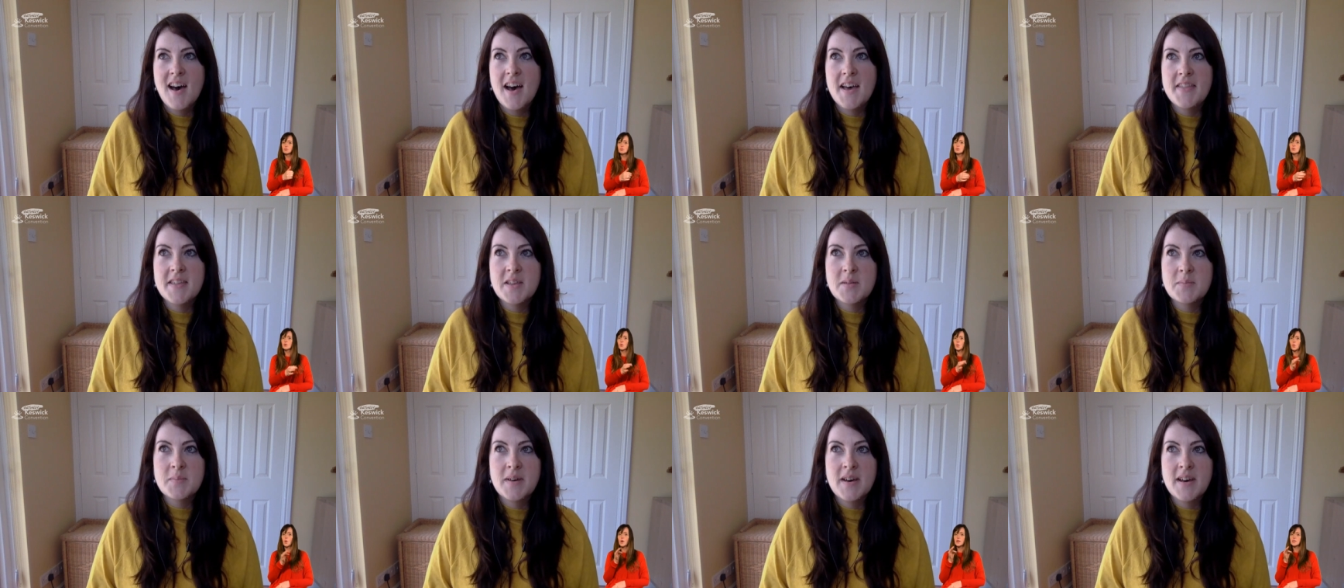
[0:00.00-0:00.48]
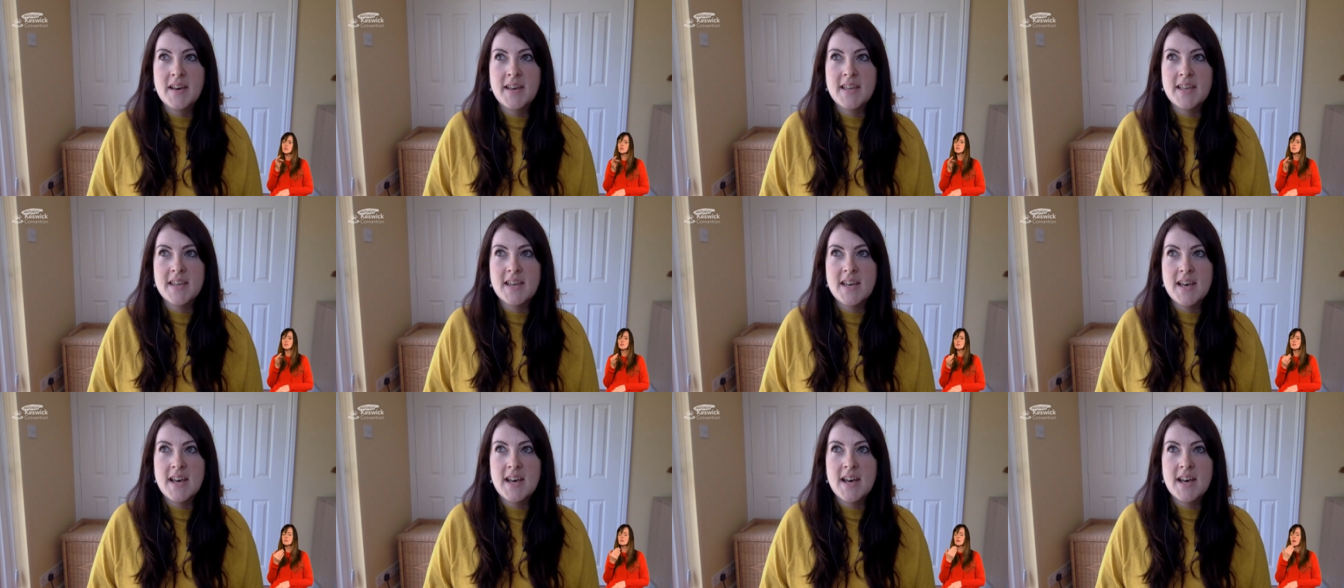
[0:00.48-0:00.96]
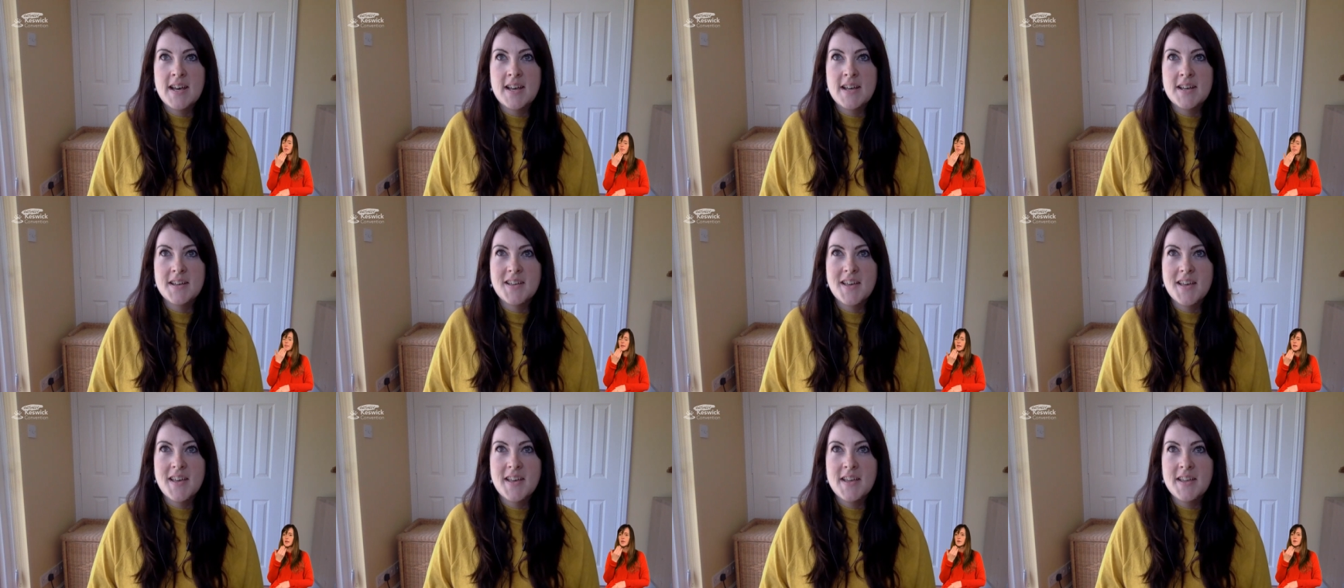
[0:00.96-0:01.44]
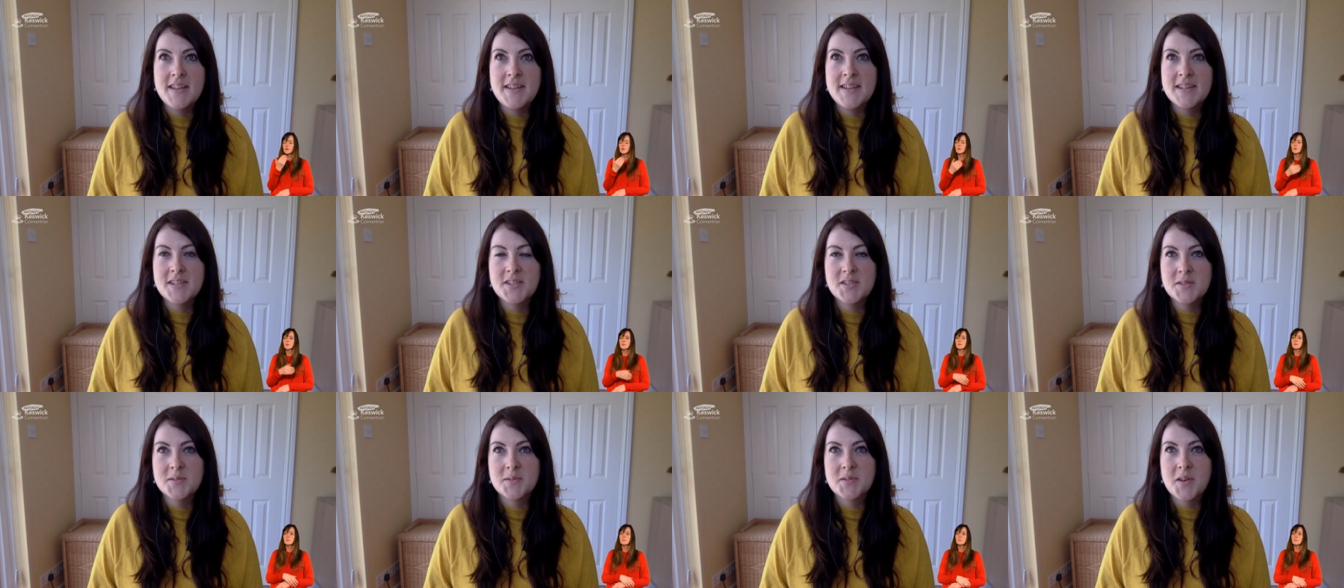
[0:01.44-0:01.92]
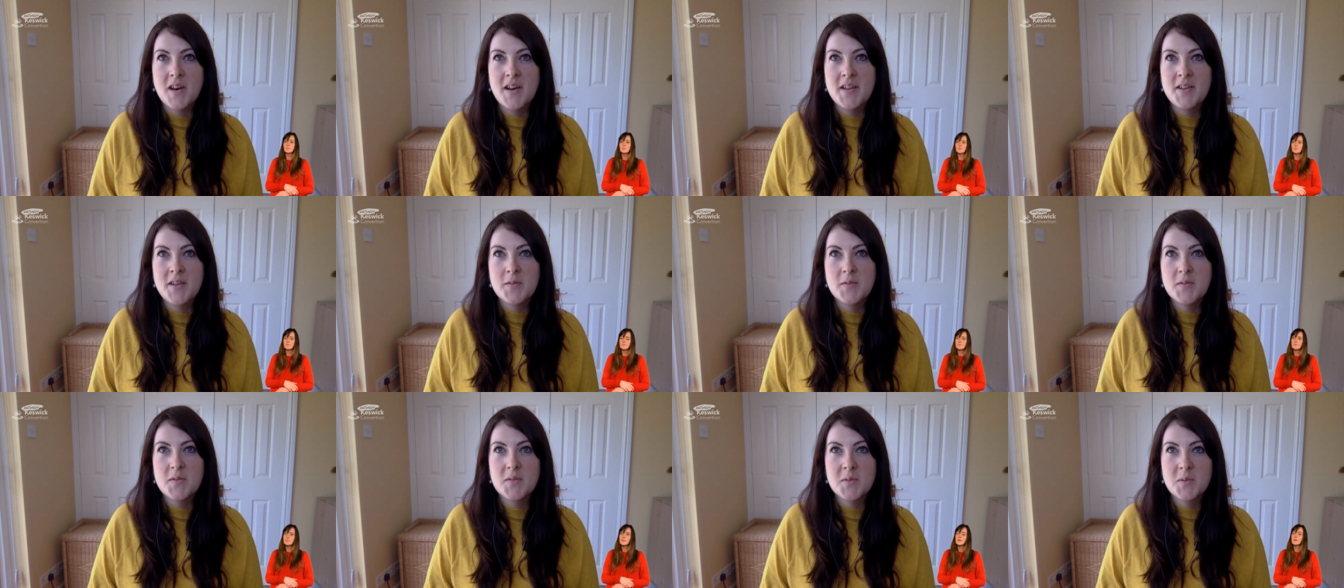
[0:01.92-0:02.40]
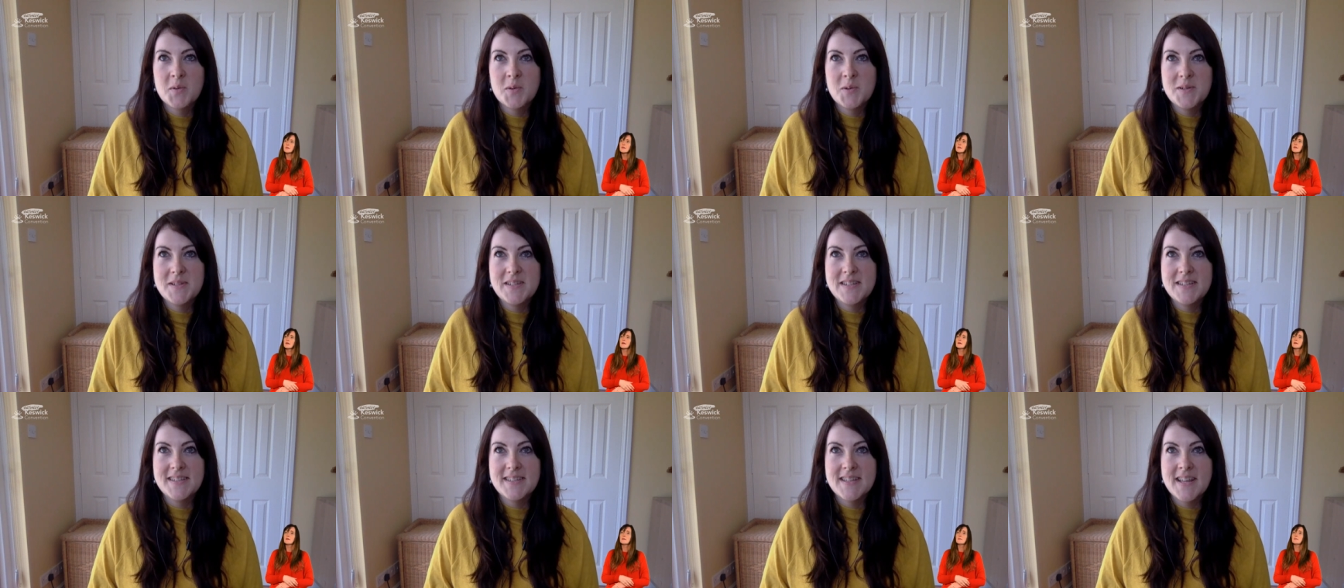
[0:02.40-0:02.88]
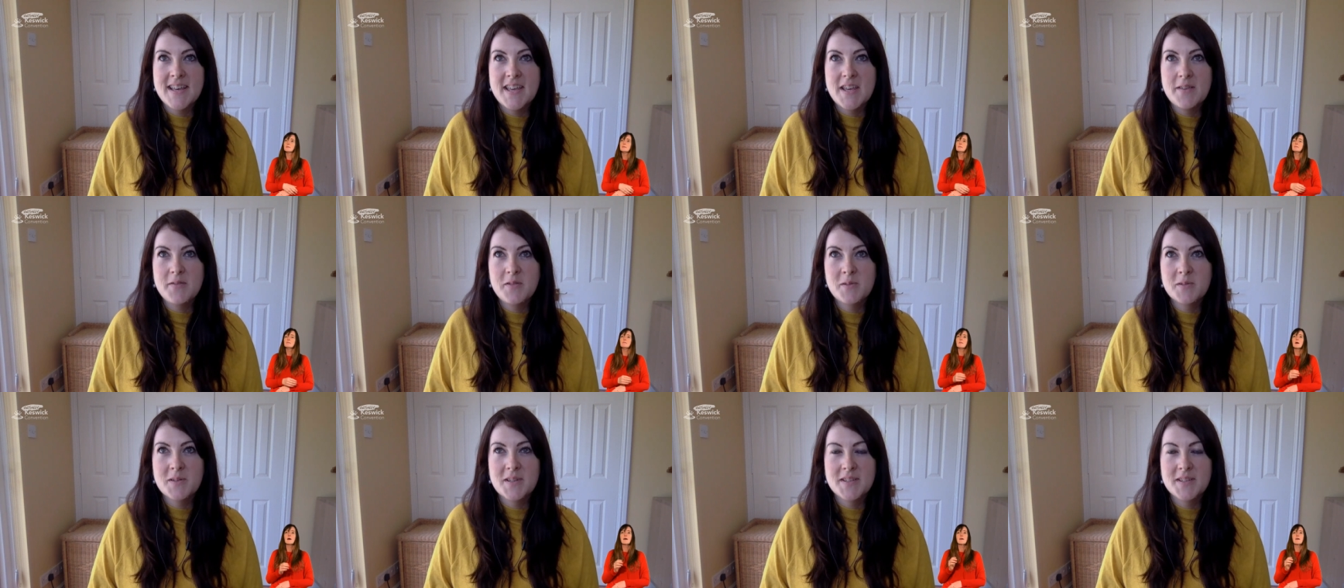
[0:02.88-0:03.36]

I think my uh, initial kind of thought is that if